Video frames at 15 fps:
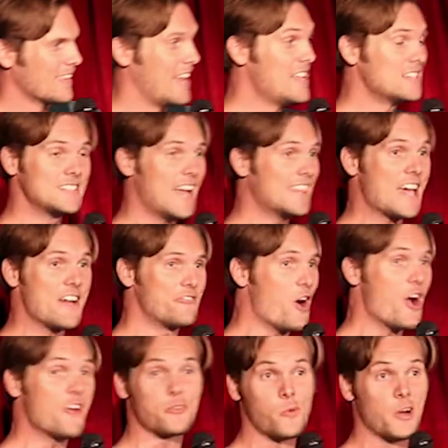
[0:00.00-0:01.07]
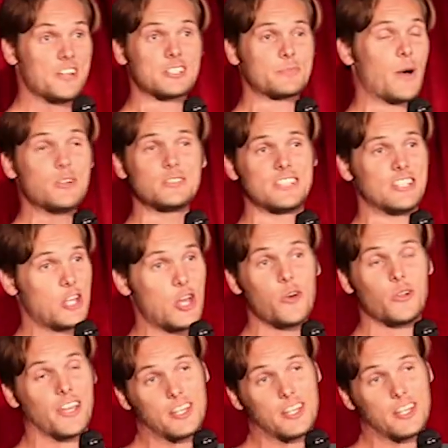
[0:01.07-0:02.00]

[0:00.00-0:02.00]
And it's not that far from what you're supposed to do.